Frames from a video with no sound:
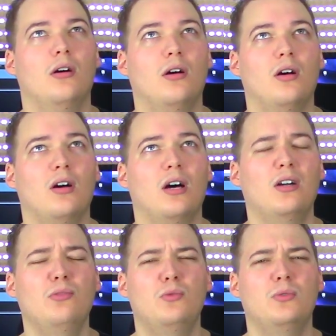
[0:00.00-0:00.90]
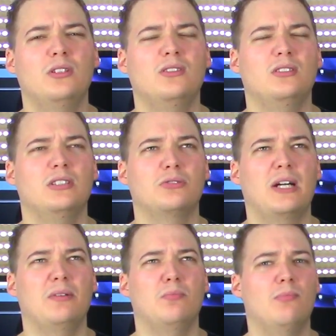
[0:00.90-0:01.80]
how would you
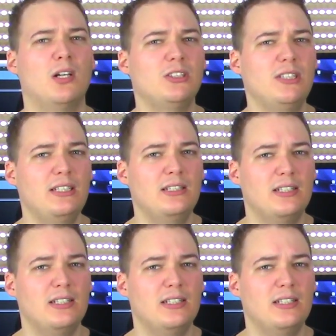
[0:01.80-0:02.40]
describe it, mushy?